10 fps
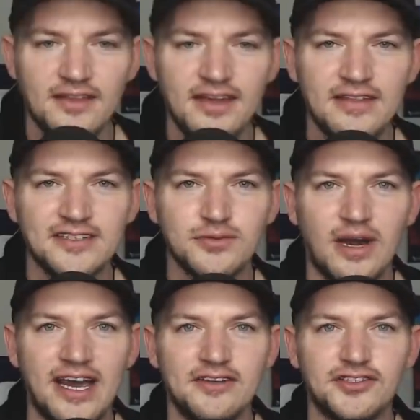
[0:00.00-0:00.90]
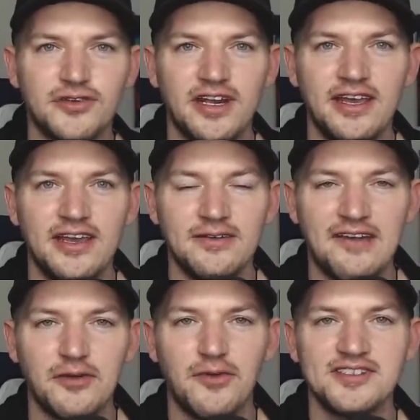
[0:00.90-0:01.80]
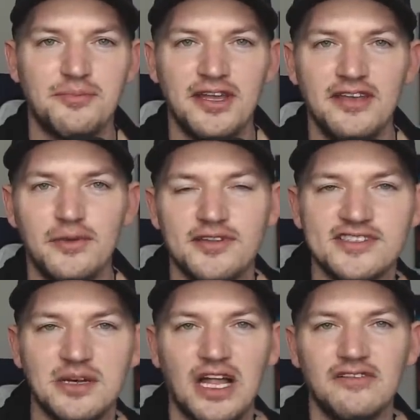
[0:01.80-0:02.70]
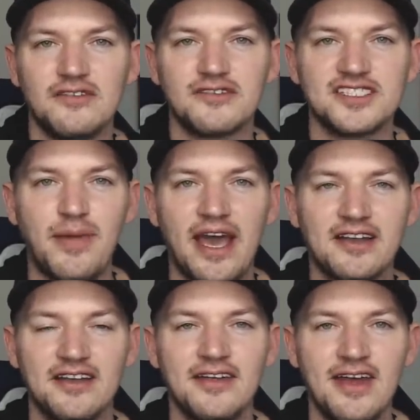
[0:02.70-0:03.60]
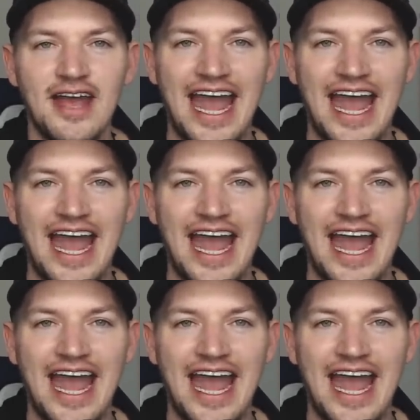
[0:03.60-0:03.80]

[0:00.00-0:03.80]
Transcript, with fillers: I think that's why treating everyone's opinion with some level of respect and